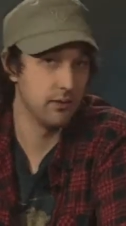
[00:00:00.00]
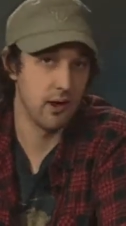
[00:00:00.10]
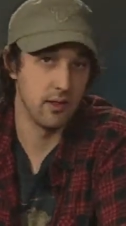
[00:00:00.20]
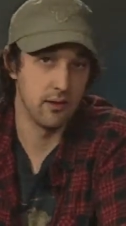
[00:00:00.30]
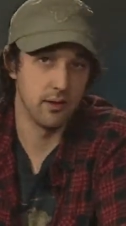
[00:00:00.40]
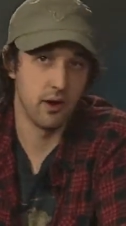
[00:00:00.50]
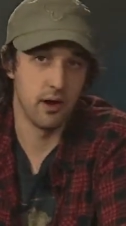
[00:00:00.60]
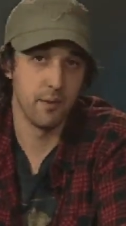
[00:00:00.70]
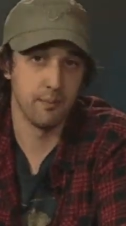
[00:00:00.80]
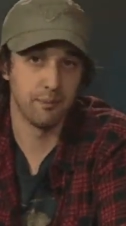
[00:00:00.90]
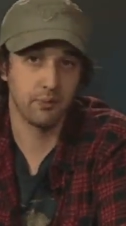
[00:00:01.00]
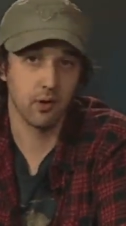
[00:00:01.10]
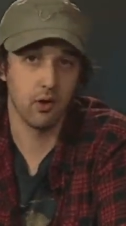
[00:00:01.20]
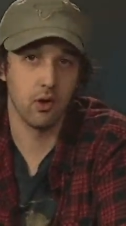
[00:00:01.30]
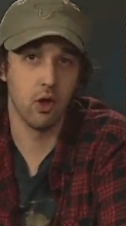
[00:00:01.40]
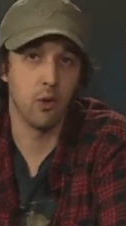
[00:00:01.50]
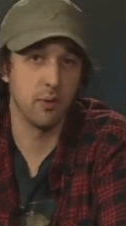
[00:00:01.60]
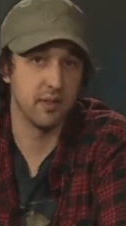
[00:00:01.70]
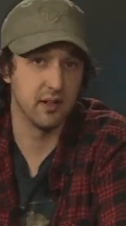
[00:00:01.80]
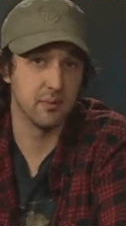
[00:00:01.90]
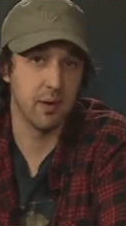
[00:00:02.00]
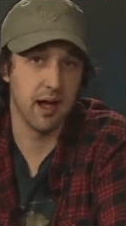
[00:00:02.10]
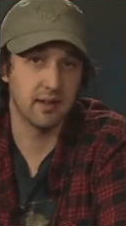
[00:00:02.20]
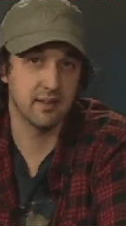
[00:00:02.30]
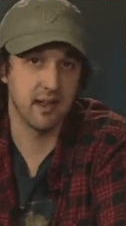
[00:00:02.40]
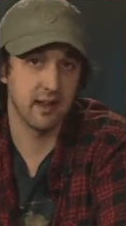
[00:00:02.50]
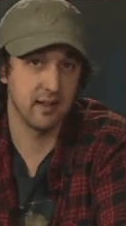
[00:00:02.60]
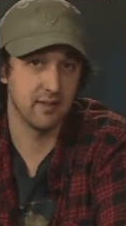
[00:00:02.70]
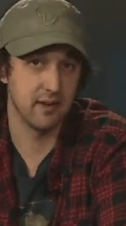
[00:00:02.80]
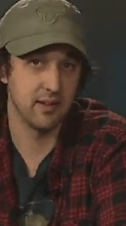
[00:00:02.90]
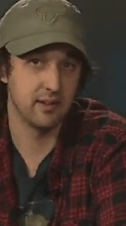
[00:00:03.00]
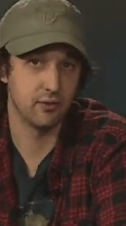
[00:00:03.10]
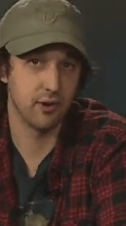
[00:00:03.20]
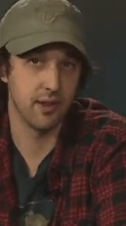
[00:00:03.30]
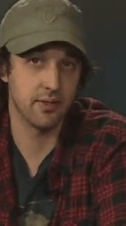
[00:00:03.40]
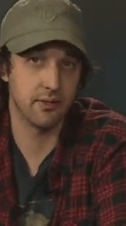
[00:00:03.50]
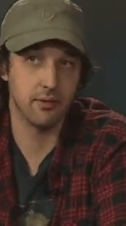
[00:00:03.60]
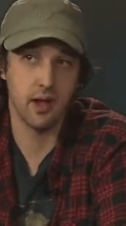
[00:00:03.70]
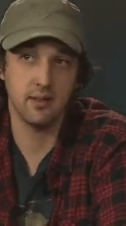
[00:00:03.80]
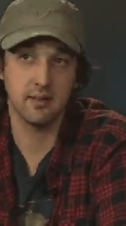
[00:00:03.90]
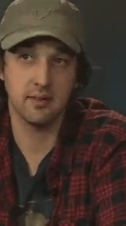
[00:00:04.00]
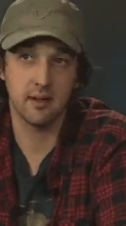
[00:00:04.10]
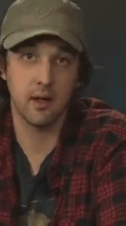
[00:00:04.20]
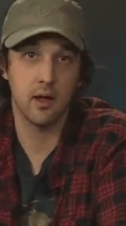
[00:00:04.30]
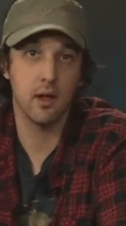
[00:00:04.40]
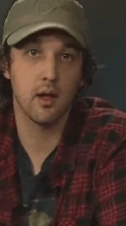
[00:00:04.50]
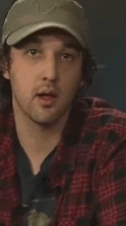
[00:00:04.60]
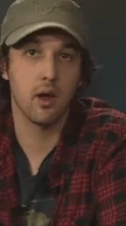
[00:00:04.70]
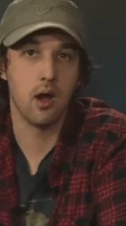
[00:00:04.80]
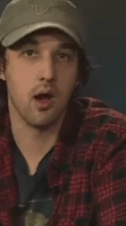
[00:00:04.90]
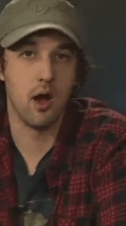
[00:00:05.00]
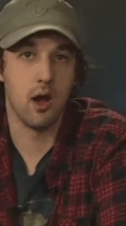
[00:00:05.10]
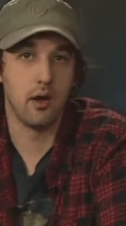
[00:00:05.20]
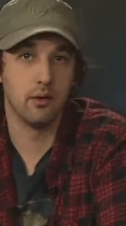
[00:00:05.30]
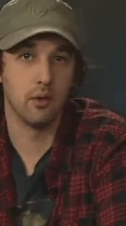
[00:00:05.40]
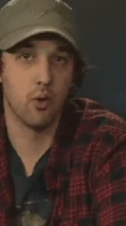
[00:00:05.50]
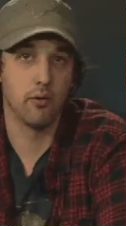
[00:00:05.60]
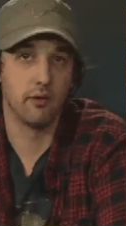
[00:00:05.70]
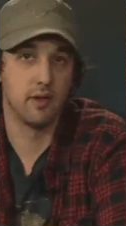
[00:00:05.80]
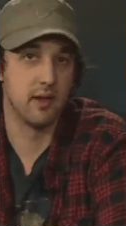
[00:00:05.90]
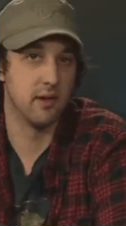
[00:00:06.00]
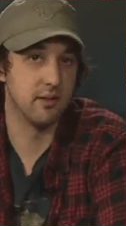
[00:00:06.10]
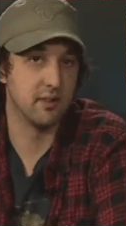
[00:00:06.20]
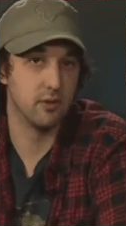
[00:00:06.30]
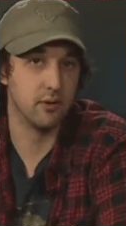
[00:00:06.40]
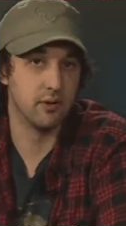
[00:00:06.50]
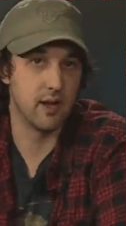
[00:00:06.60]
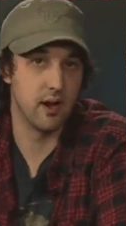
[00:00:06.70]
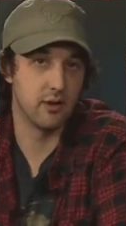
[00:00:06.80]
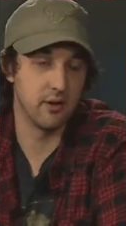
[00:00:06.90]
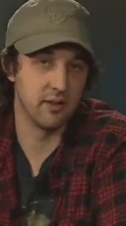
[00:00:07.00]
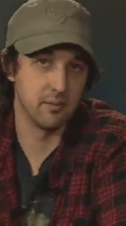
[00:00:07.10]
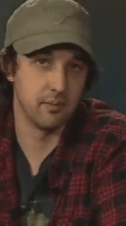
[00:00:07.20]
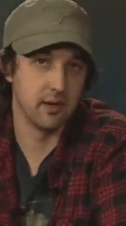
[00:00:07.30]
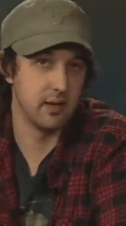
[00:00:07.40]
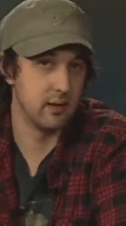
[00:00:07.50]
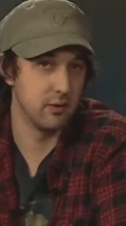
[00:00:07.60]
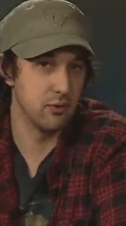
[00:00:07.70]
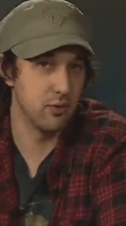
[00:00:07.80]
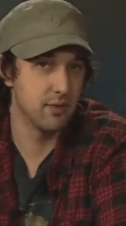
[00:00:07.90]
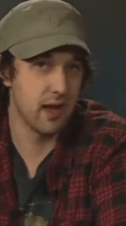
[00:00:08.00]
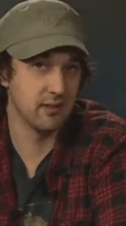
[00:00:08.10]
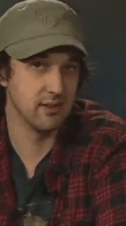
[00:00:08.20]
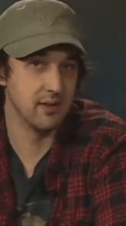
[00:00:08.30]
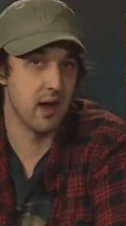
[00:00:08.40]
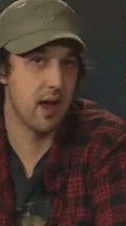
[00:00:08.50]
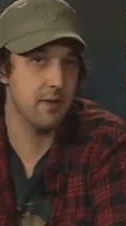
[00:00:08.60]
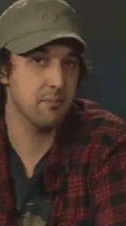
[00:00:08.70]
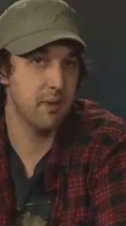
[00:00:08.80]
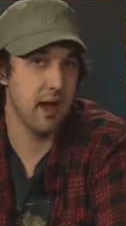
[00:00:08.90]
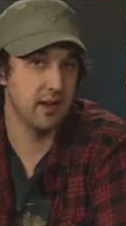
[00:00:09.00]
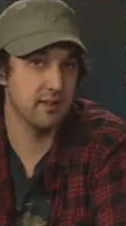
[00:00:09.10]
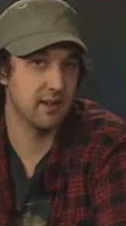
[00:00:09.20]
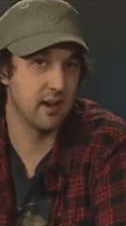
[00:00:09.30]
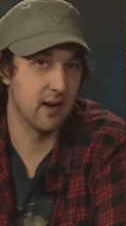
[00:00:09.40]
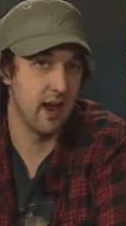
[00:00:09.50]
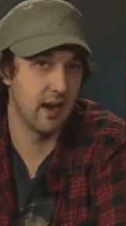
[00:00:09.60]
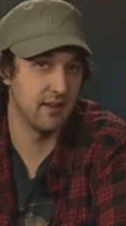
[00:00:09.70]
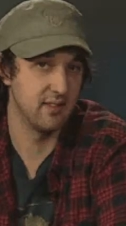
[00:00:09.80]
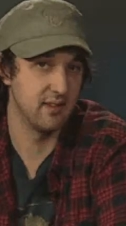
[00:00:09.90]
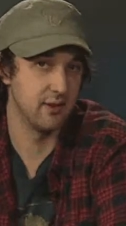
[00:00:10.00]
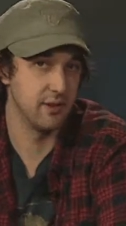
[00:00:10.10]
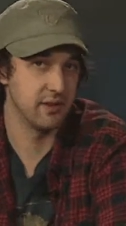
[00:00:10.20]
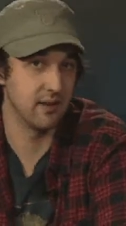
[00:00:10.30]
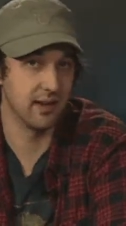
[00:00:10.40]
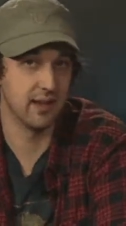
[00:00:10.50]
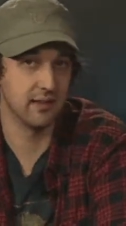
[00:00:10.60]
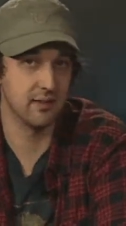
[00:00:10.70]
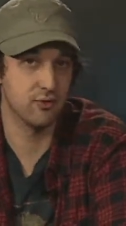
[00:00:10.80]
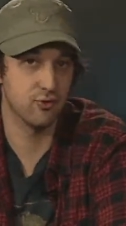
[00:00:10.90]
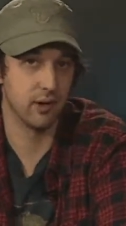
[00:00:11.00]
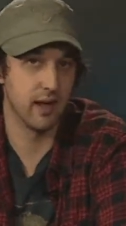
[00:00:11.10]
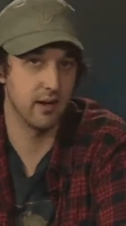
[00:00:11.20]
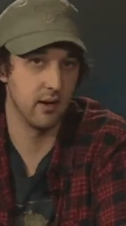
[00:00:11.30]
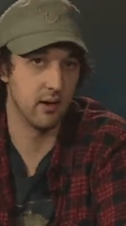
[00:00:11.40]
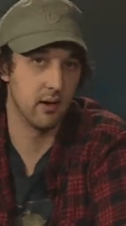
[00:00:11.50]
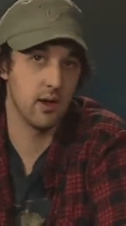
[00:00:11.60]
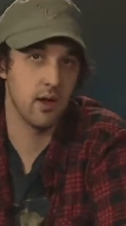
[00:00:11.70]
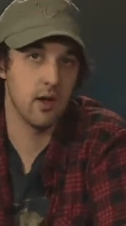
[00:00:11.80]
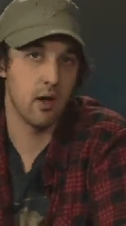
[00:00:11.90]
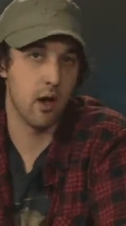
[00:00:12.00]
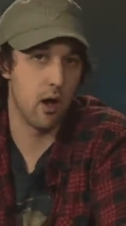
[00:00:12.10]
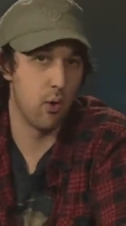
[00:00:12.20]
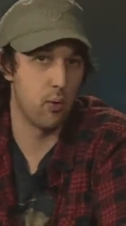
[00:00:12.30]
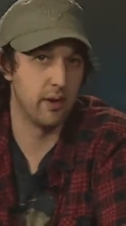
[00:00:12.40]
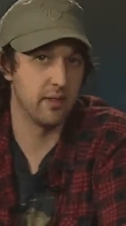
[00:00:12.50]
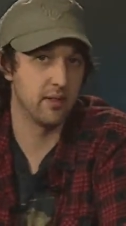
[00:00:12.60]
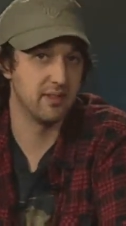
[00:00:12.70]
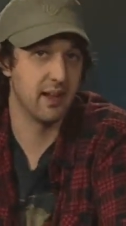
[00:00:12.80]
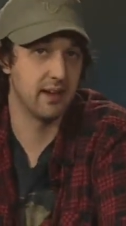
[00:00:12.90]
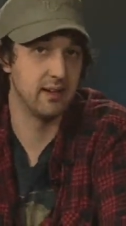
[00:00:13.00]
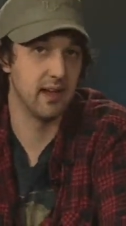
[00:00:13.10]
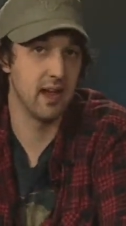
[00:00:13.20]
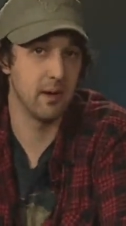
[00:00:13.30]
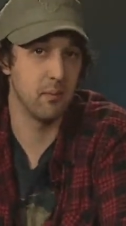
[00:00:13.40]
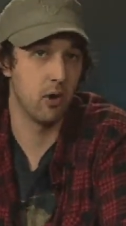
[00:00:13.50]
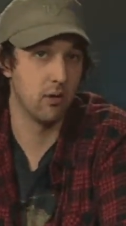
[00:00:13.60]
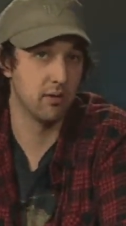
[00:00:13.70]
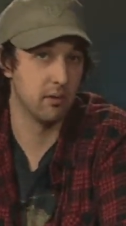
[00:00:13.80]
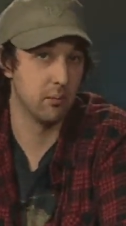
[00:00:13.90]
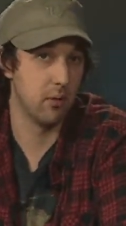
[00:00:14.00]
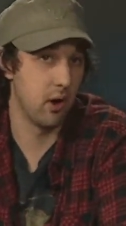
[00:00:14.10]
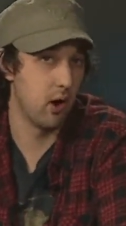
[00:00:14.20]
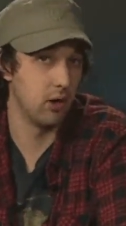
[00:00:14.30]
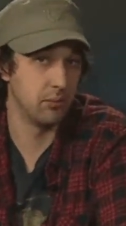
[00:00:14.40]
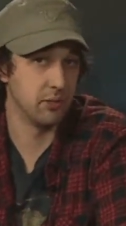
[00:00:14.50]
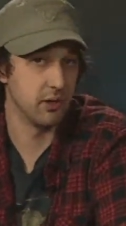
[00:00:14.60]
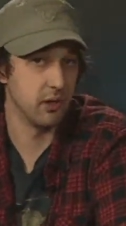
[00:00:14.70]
rather. Along with this, Pakistan has faced great threats over the years due to terrorism. In 2009, Pakistan had a series against Sri Lanka when in the second game some armed